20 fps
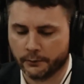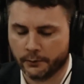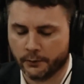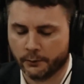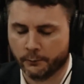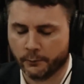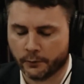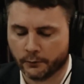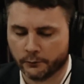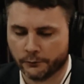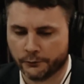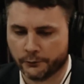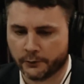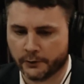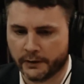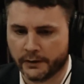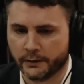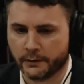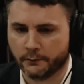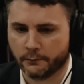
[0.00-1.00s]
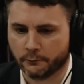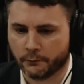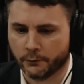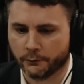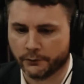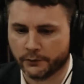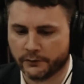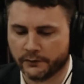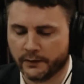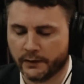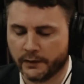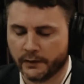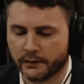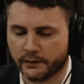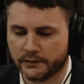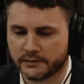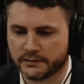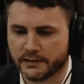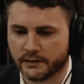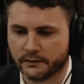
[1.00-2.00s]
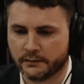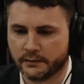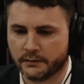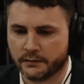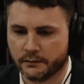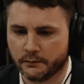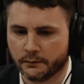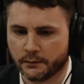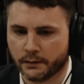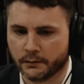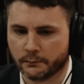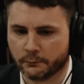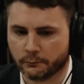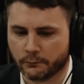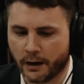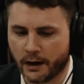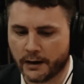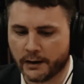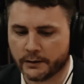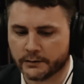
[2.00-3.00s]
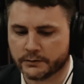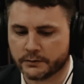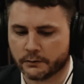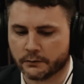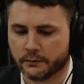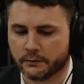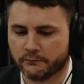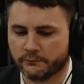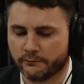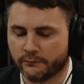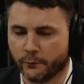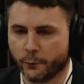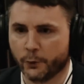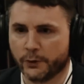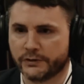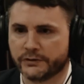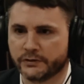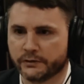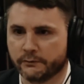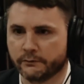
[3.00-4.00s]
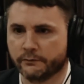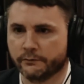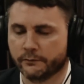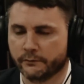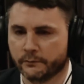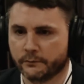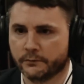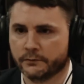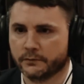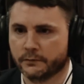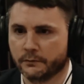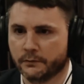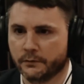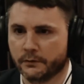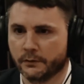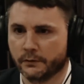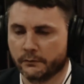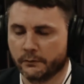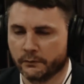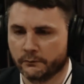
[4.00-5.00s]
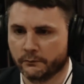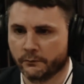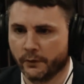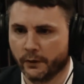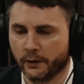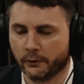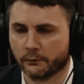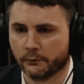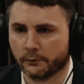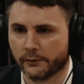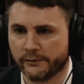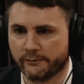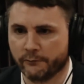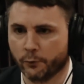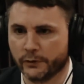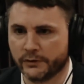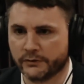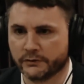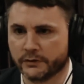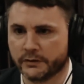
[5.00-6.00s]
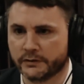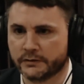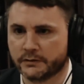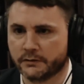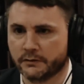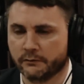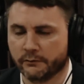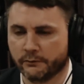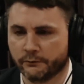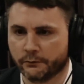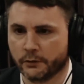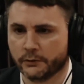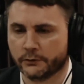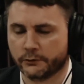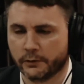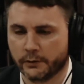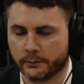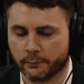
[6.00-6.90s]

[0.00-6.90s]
Martin Luther King wrote the thing, and he said that the riots are the voice of the utterly voiceless, of the frustrated person.